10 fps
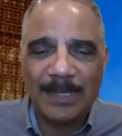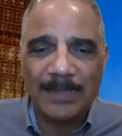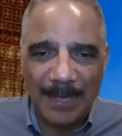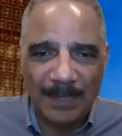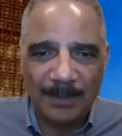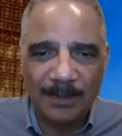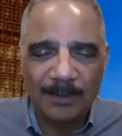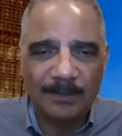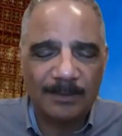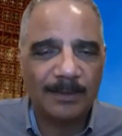And yet,
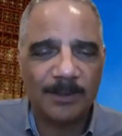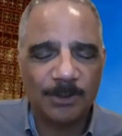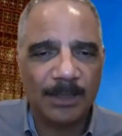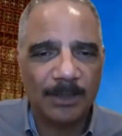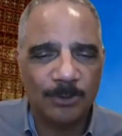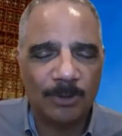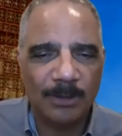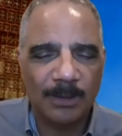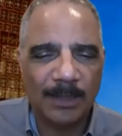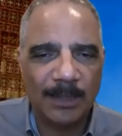they're going to try to draw
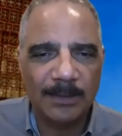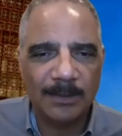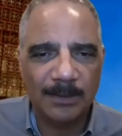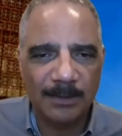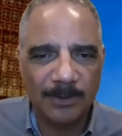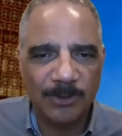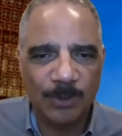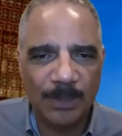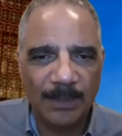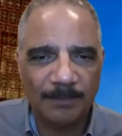the lines in such a
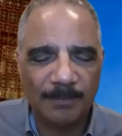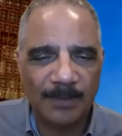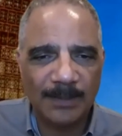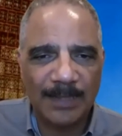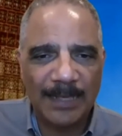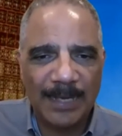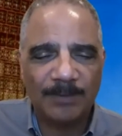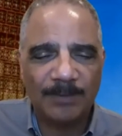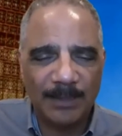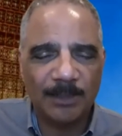way that they
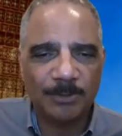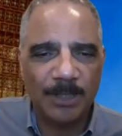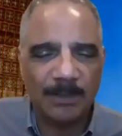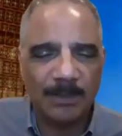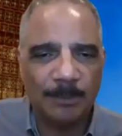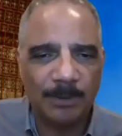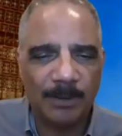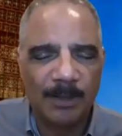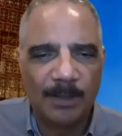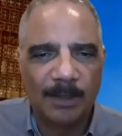have an increased number